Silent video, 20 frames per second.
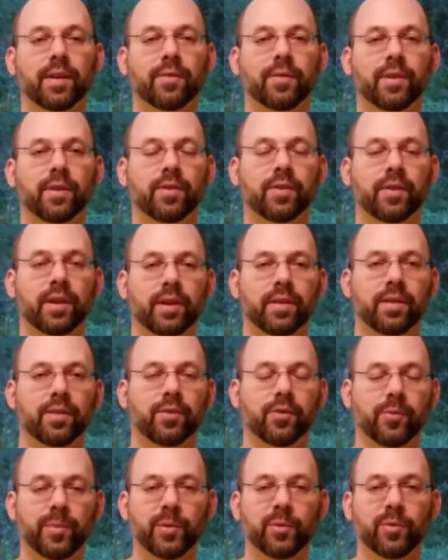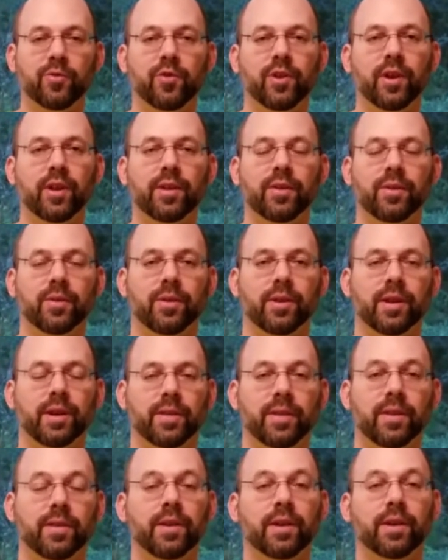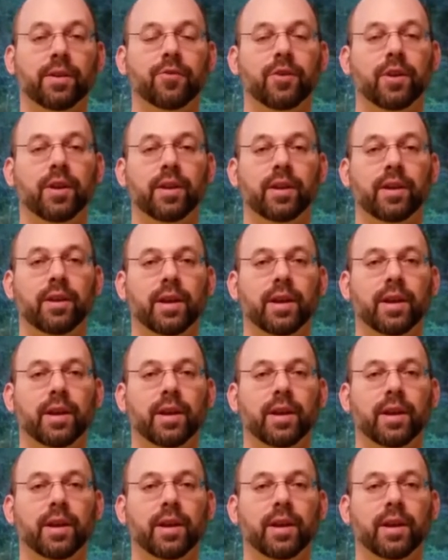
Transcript: If it's like the spoon jelly or like the thick jelly.